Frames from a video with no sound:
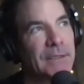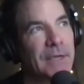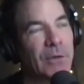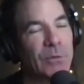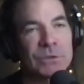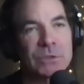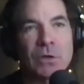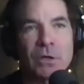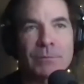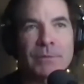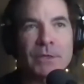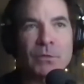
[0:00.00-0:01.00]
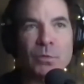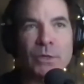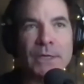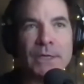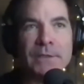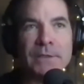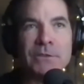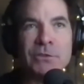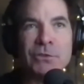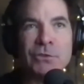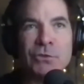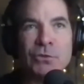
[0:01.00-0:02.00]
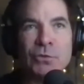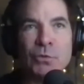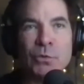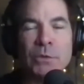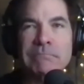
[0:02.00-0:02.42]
I was on my way to